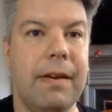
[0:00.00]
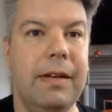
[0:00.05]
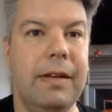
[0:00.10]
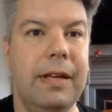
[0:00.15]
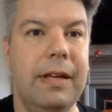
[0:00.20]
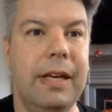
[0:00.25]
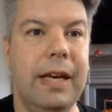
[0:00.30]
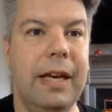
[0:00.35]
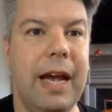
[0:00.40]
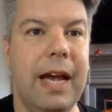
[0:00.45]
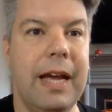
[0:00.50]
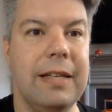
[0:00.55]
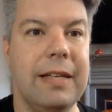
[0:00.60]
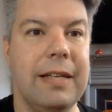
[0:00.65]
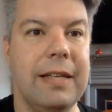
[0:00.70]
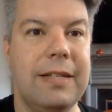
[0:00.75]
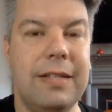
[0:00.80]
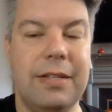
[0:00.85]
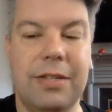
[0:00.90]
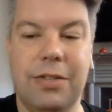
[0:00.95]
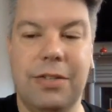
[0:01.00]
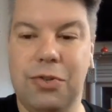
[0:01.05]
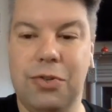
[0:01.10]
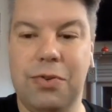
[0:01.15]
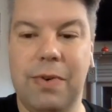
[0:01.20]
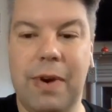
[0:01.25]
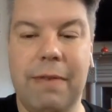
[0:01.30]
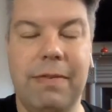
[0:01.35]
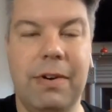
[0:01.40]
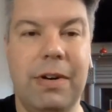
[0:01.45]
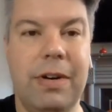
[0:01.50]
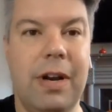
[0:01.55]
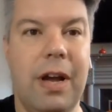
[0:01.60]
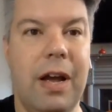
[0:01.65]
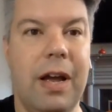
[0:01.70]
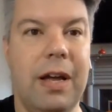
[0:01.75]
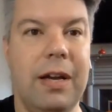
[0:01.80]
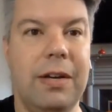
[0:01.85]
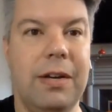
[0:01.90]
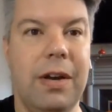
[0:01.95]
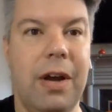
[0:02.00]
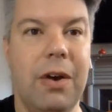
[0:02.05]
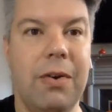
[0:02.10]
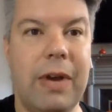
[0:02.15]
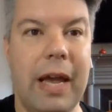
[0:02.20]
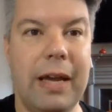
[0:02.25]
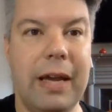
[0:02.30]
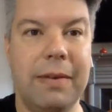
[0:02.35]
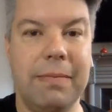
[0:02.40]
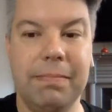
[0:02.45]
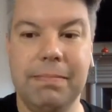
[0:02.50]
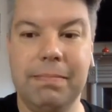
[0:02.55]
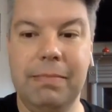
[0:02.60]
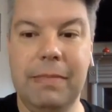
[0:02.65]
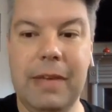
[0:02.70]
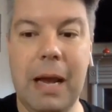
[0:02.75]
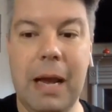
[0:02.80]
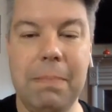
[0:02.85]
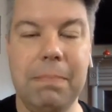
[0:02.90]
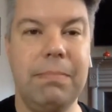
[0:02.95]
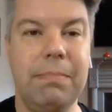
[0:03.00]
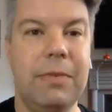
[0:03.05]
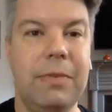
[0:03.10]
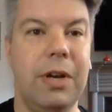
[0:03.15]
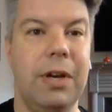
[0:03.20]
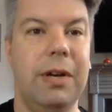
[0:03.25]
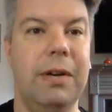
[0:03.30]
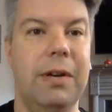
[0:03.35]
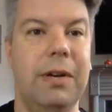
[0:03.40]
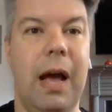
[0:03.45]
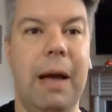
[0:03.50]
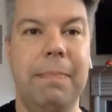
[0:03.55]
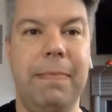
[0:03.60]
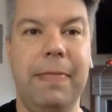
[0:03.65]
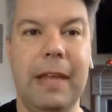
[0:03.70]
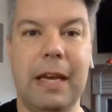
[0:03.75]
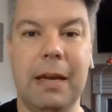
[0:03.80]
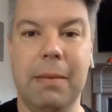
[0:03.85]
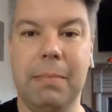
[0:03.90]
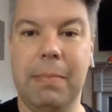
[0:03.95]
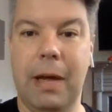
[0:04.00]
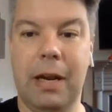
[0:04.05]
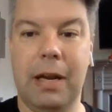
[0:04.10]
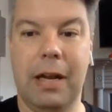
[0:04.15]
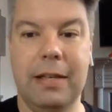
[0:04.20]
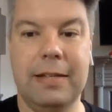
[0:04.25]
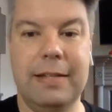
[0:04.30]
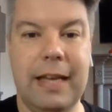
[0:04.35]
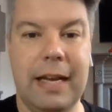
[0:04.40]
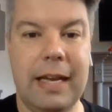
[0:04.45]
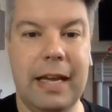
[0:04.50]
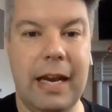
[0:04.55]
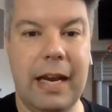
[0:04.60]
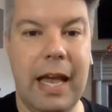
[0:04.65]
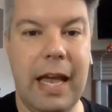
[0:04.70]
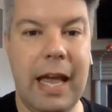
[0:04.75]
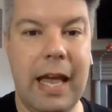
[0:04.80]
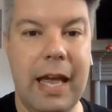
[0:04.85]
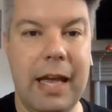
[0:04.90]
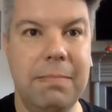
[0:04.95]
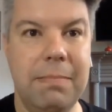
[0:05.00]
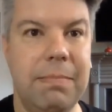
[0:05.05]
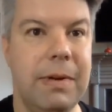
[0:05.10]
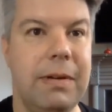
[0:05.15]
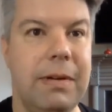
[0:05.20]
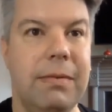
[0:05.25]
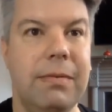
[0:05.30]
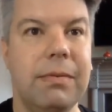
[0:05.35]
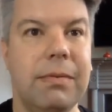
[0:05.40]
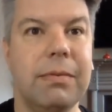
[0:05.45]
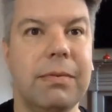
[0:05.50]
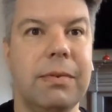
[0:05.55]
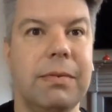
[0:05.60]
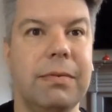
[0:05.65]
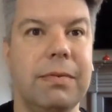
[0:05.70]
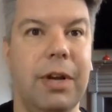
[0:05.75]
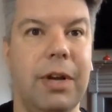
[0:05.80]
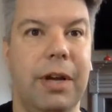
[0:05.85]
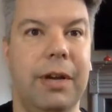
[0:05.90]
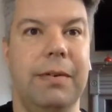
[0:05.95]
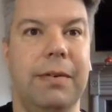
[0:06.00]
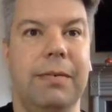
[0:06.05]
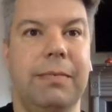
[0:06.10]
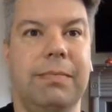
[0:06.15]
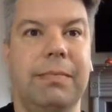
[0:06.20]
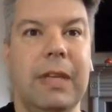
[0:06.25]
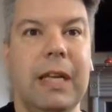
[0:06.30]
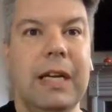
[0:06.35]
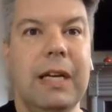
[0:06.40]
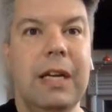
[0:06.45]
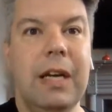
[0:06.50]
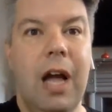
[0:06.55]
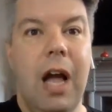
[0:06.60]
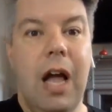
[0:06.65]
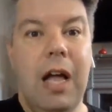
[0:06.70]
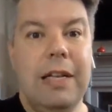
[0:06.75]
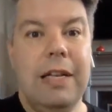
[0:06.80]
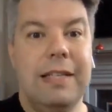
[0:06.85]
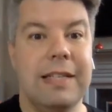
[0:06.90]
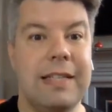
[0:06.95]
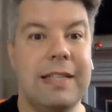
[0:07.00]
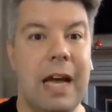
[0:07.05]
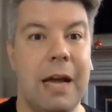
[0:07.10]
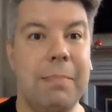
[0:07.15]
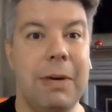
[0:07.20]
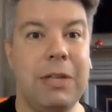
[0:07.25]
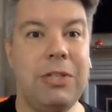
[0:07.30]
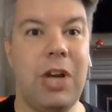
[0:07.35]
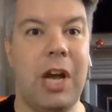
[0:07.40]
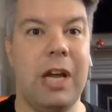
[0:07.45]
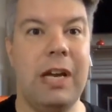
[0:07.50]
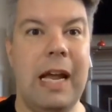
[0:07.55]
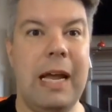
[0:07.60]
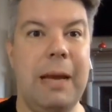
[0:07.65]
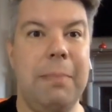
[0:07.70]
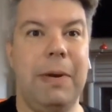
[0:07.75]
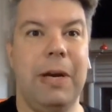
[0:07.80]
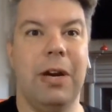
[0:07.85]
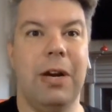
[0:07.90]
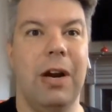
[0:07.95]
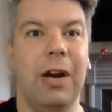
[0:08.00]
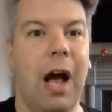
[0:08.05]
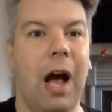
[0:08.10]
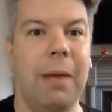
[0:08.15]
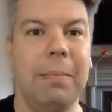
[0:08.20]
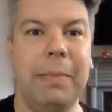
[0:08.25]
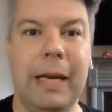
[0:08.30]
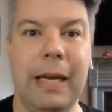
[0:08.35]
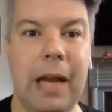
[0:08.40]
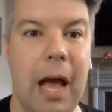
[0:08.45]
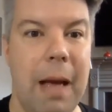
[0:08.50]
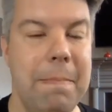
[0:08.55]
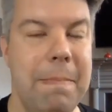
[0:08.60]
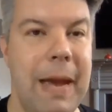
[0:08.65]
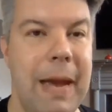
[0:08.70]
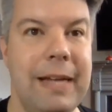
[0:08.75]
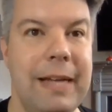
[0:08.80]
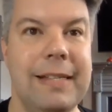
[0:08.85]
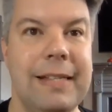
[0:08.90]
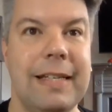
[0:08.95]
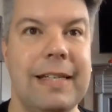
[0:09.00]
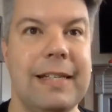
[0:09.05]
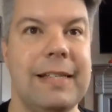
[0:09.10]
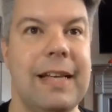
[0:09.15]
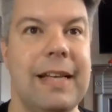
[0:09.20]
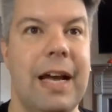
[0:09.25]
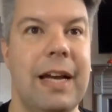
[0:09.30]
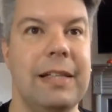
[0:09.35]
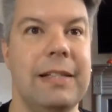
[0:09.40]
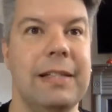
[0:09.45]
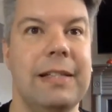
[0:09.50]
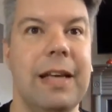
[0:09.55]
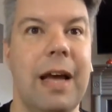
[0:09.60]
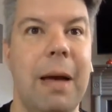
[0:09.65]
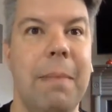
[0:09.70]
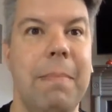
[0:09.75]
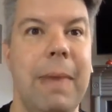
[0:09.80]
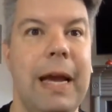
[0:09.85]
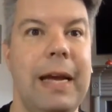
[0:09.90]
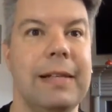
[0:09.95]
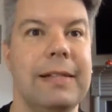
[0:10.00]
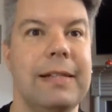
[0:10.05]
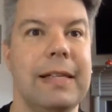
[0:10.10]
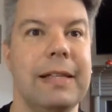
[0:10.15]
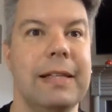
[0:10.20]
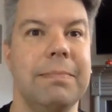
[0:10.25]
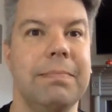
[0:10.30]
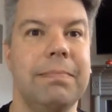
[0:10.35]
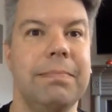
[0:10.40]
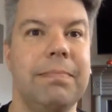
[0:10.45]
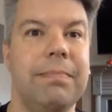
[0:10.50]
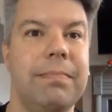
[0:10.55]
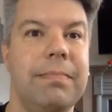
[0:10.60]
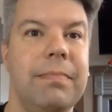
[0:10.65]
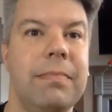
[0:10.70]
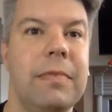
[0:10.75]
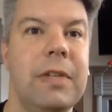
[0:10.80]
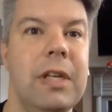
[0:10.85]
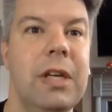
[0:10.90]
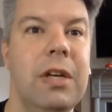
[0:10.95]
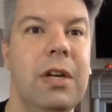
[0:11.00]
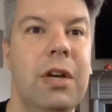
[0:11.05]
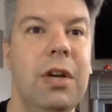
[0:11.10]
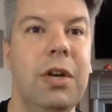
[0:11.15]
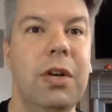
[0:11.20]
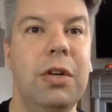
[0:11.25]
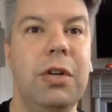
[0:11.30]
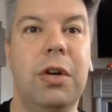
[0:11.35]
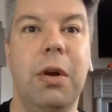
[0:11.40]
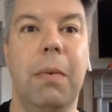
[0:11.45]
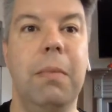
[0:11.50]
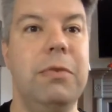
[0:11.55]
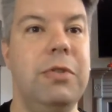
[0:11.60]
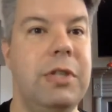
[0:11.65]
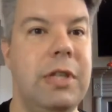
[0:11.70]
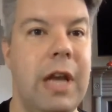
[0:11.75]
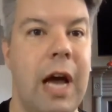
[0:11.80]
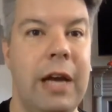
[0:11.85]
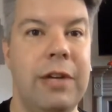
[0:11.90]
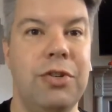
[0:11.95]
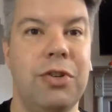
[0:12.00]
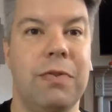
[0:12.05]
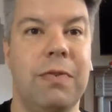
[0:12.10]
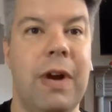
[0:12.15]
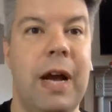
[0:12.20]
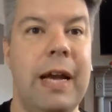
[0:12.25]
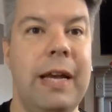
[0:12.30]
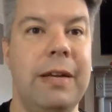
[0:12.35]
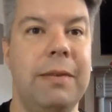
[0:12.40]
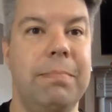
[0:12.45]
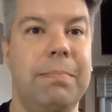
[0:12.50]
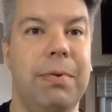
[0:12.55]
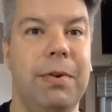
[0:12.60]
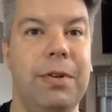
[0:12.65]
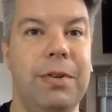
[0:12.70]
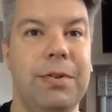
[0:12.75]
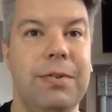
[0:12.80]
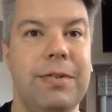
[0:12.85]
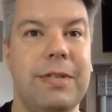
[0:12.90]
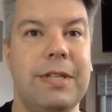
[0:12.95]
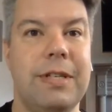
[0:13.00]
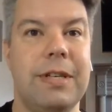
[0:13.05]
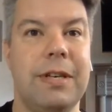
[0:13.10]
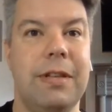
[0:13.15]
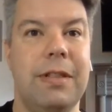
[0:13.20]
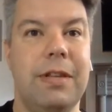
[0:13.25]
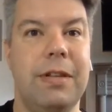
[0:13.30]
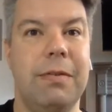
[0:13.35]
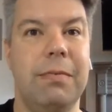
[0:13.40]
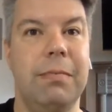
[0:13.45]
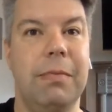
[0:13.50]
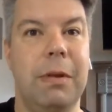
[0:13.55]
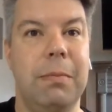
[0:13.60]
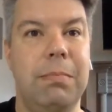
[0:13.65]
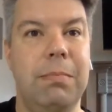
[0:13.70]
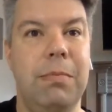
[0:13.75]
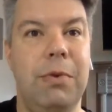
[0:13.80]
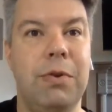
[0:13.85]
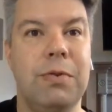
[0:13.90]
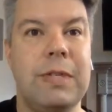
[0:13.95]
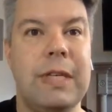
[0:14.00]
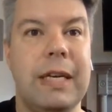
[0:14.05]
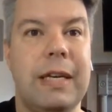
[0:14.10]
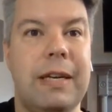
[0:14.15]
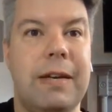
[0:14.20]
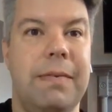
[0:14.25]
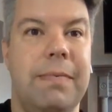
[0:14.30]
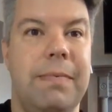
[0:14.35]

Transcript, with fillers: Yes, Trevor Nunn. Okay, yep, good. I'm thinking about a second ahead, but we're good. Designed by John Napier. I mean, amazing designs. Amazing. Nigel Wright produced the music.